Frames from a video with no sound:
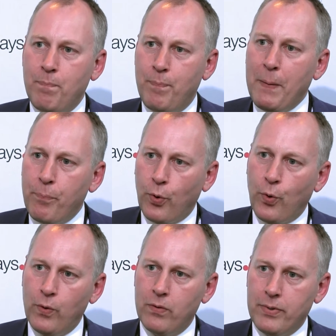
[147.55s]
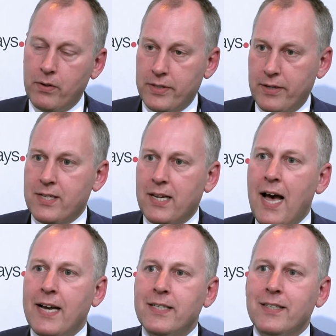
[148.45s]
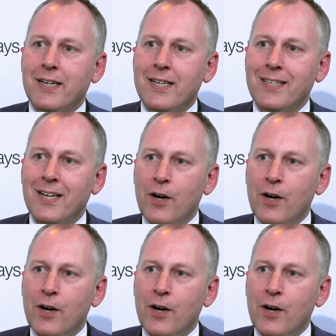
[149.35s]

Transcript: people, because there's light at night,